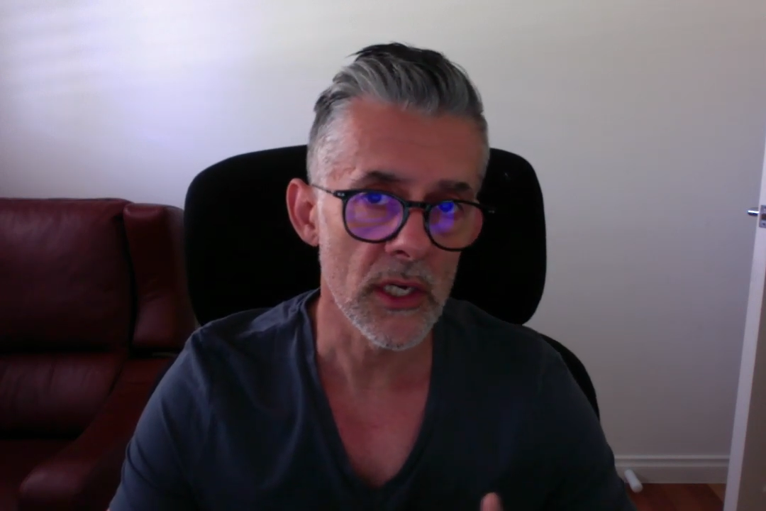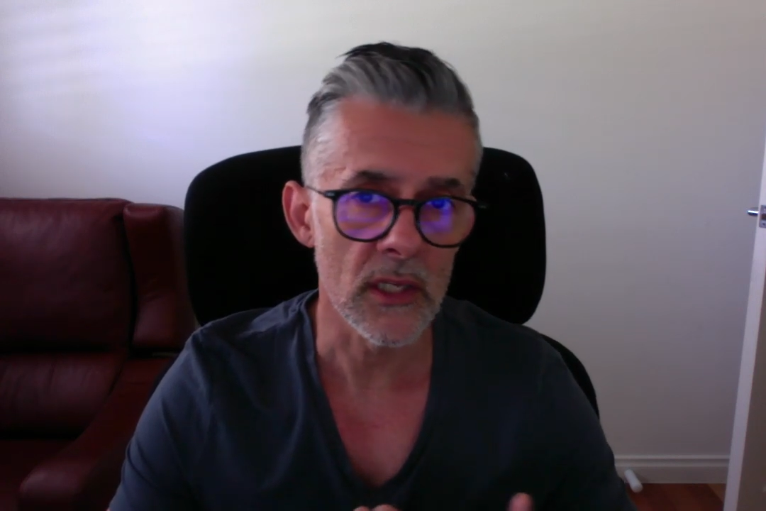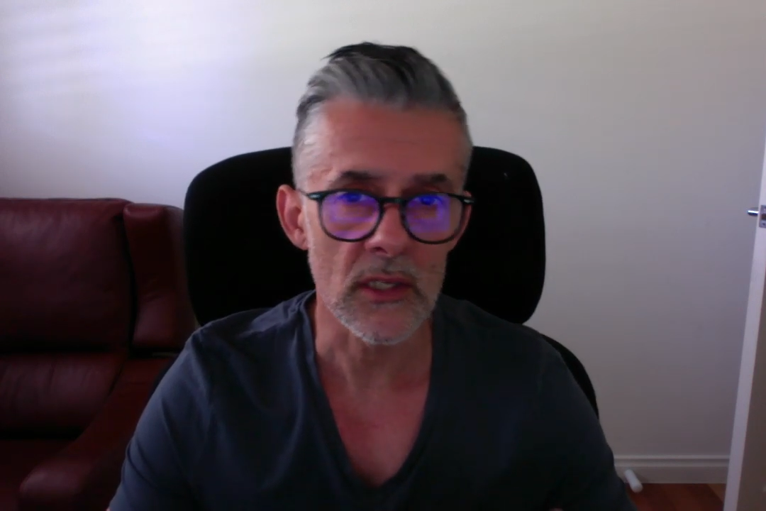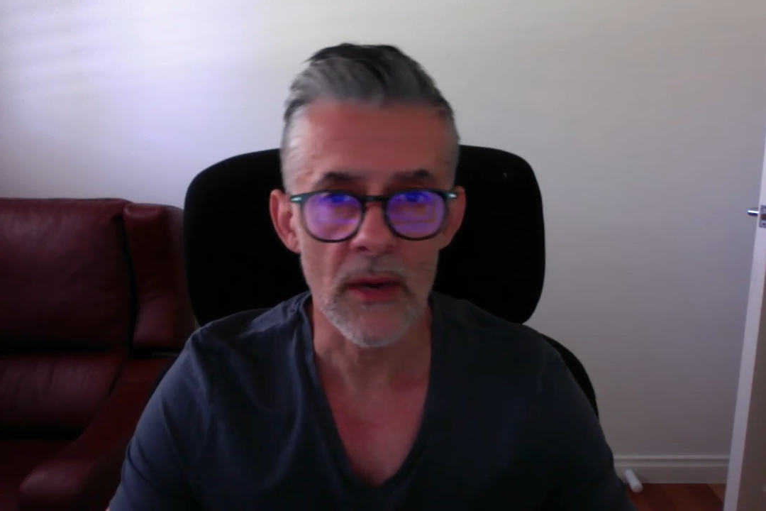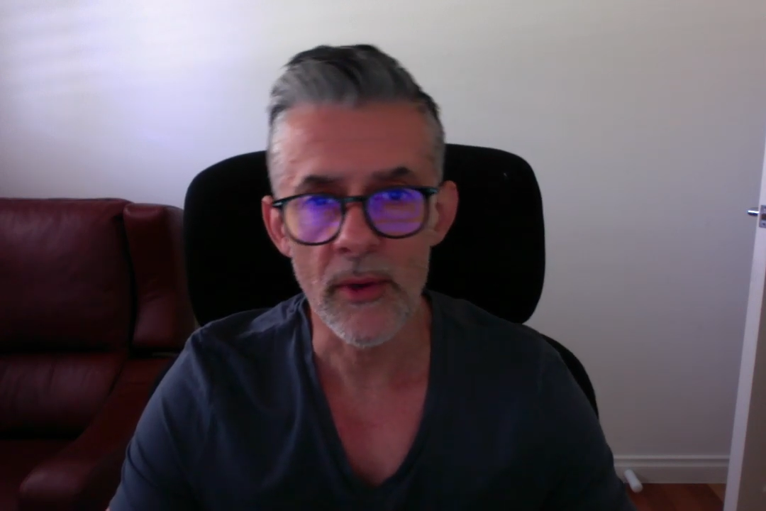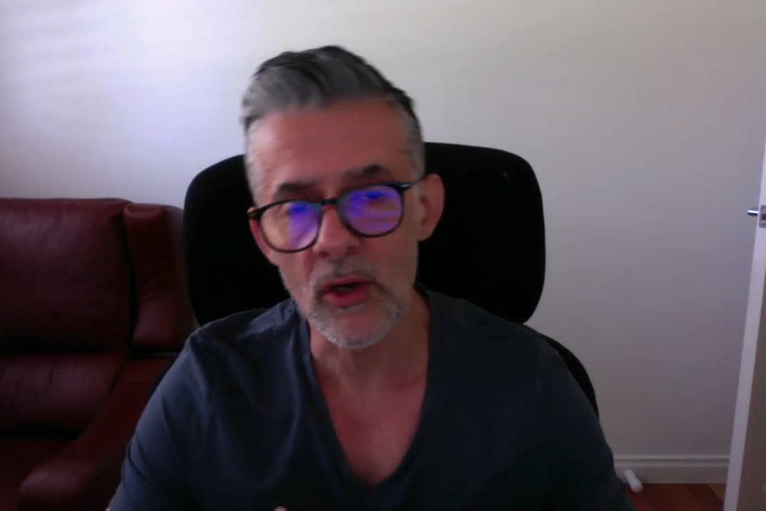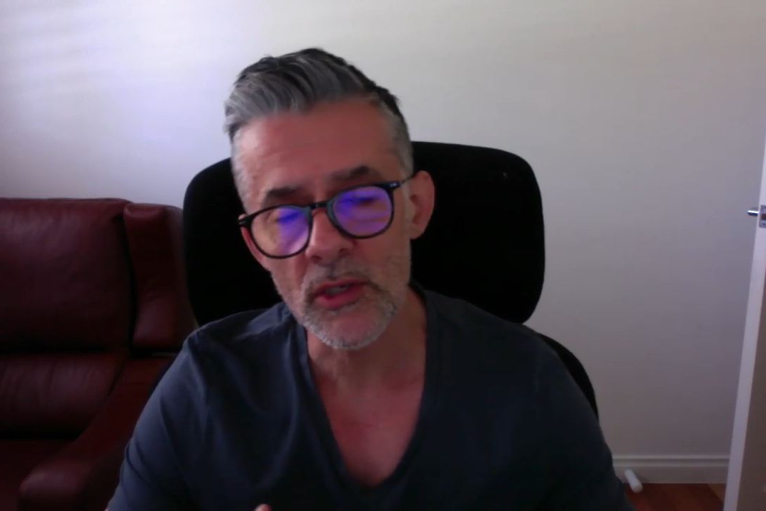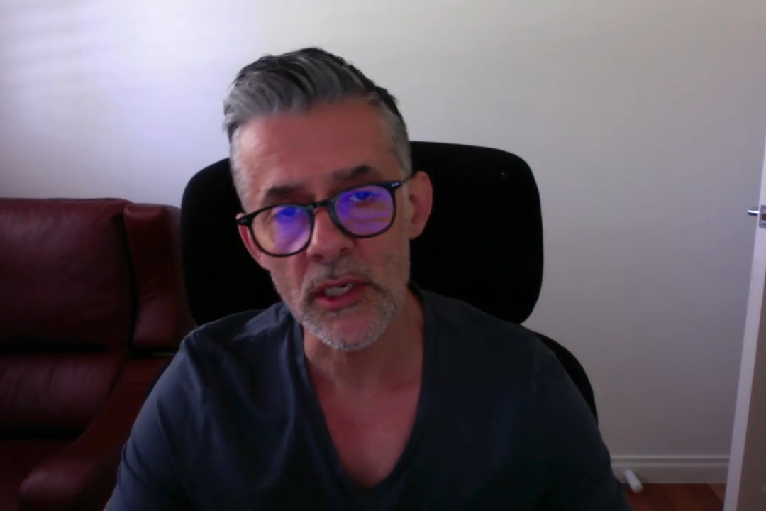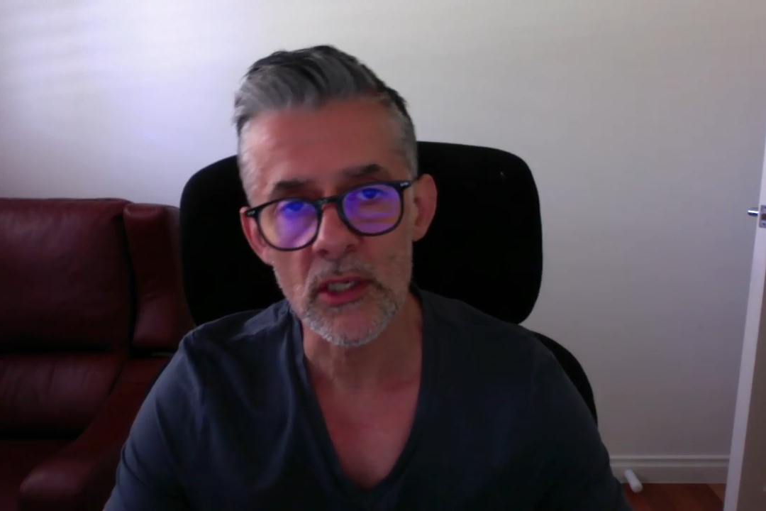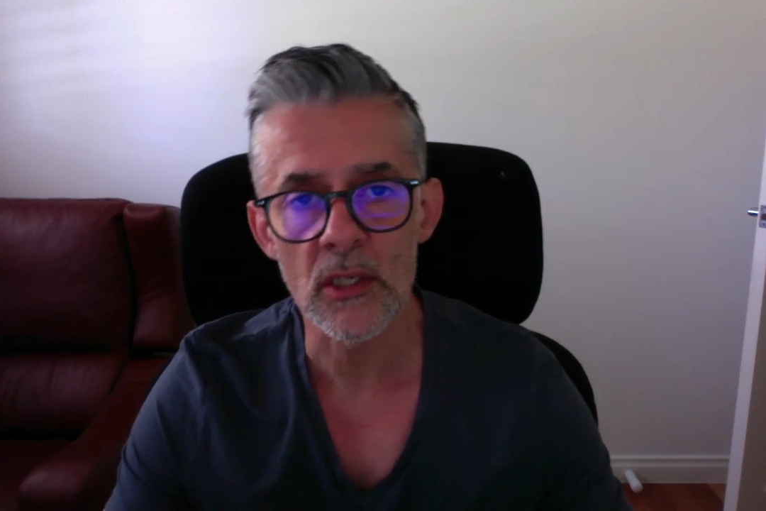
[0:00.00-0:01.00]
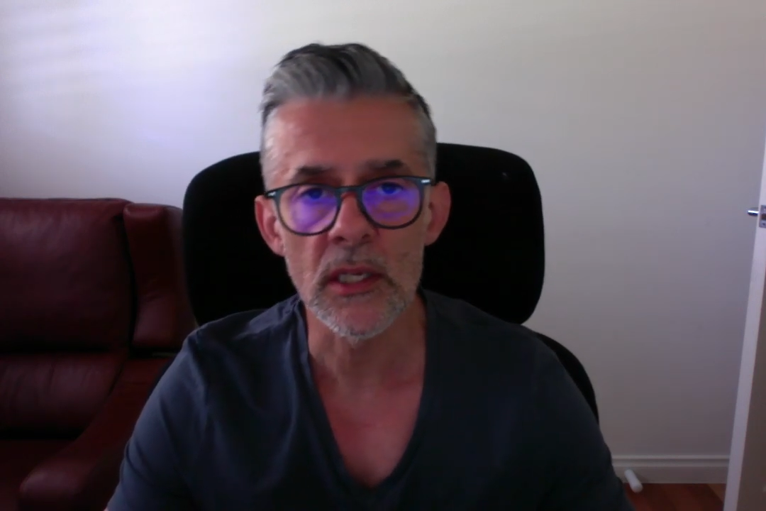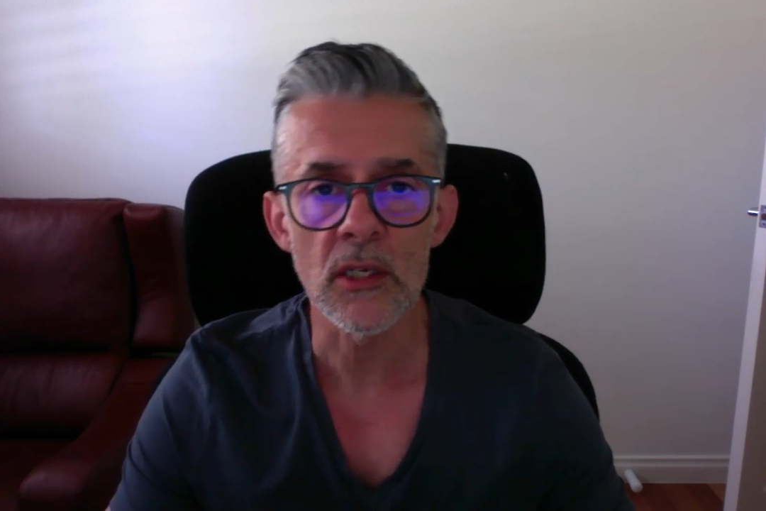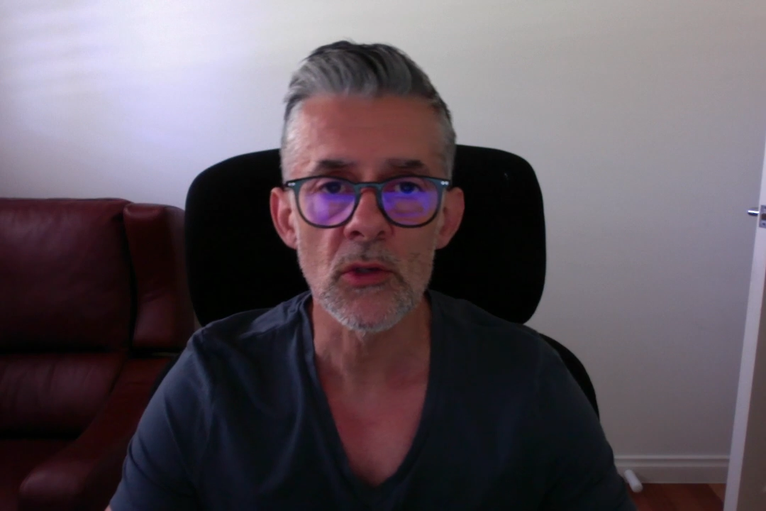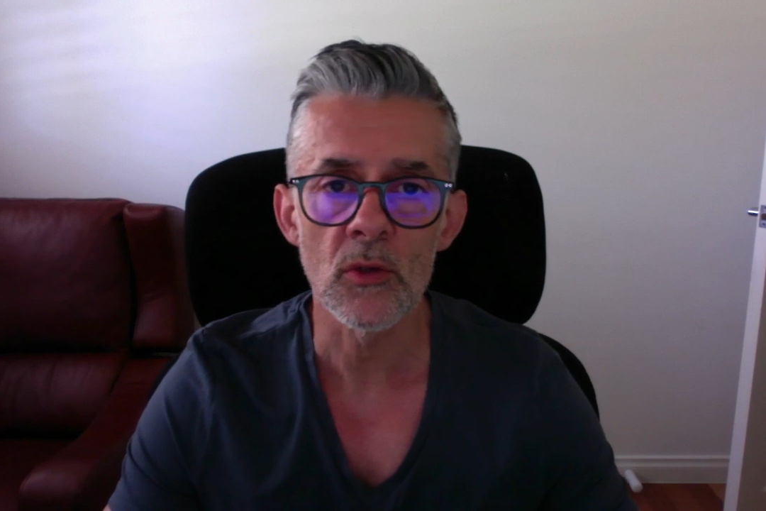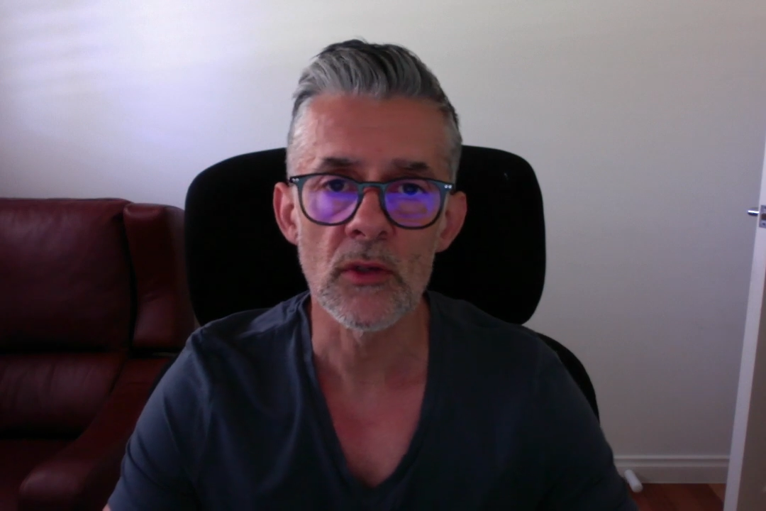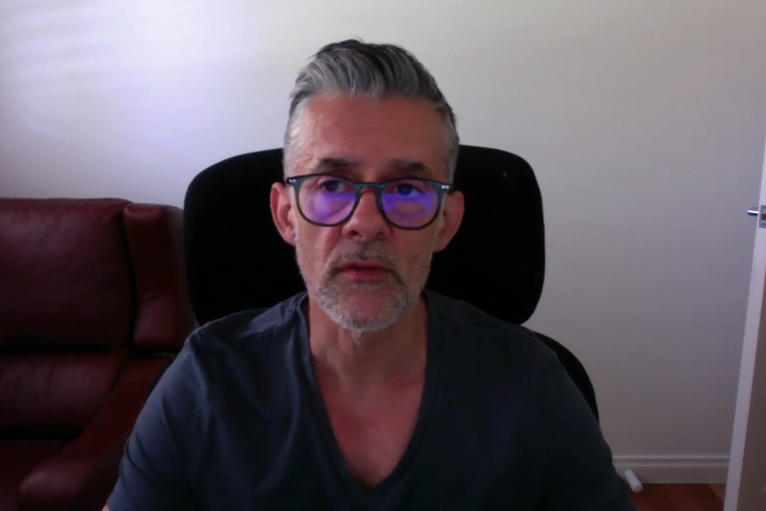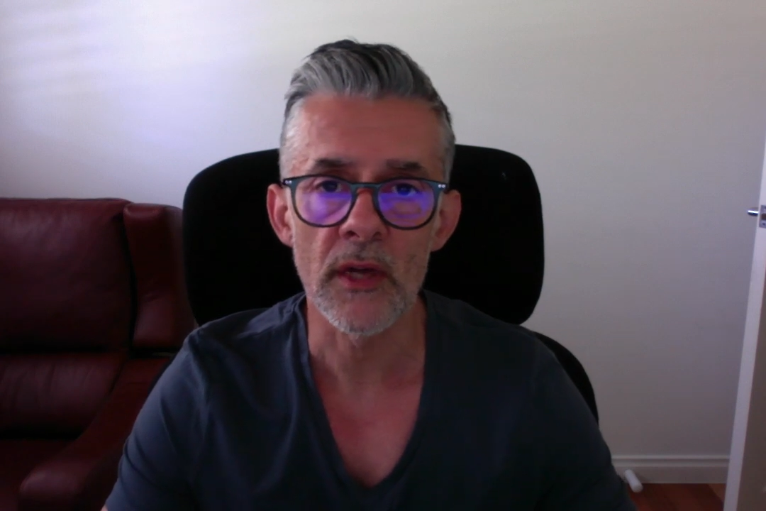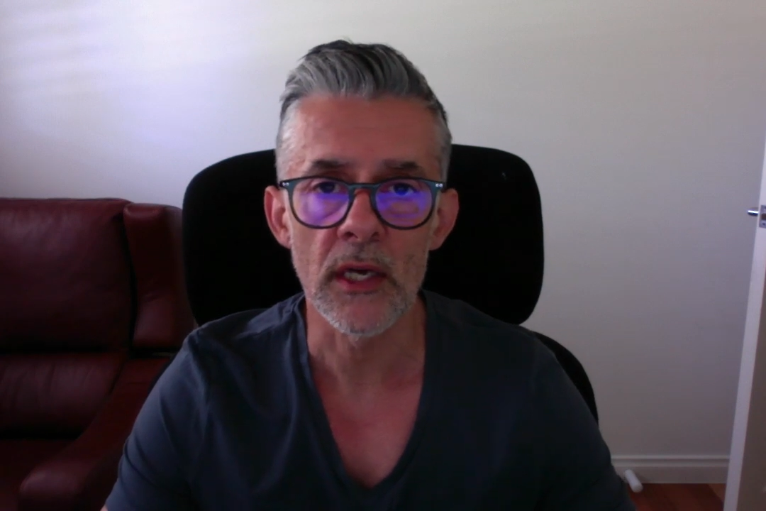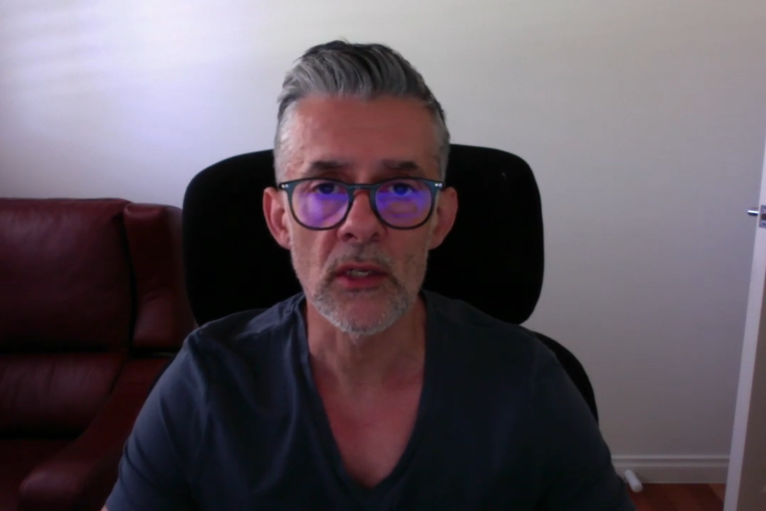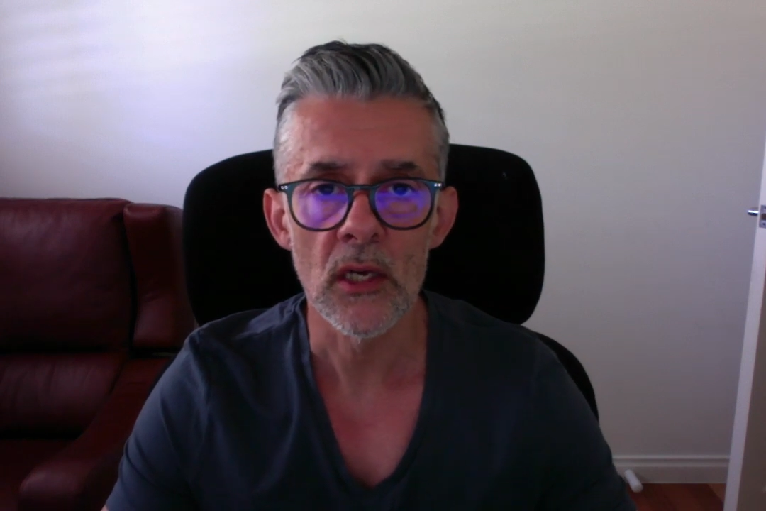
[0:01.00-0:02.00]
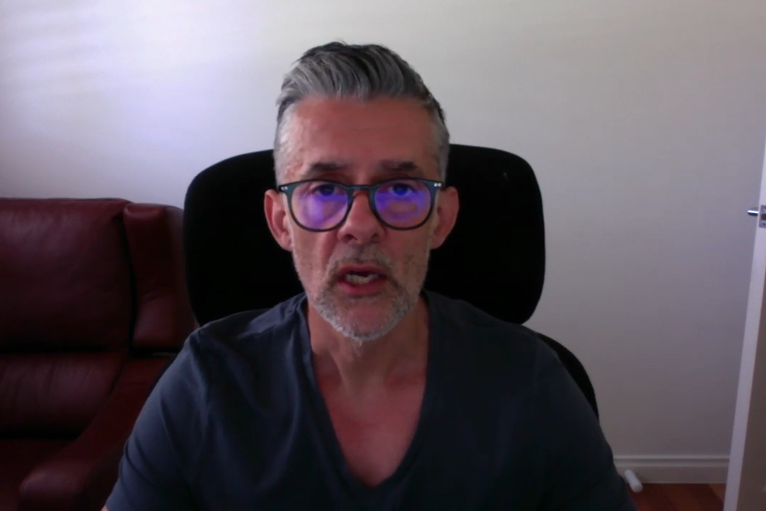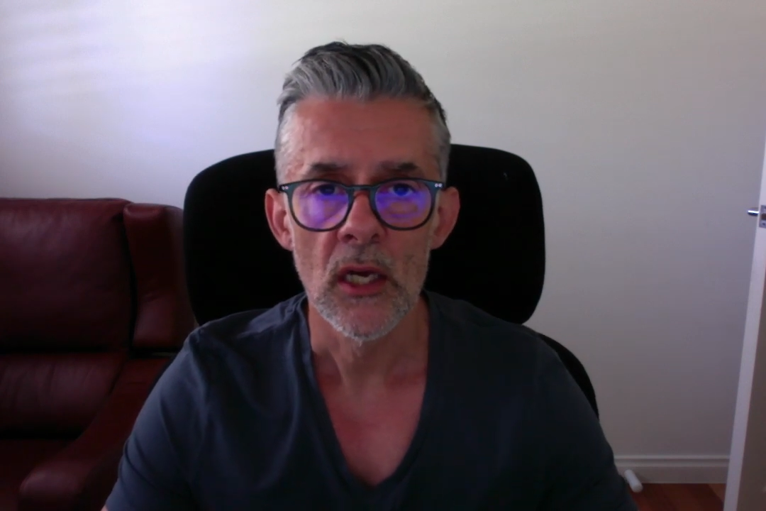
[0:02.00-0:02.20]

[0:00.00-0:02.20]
and semiotics and these sorts of things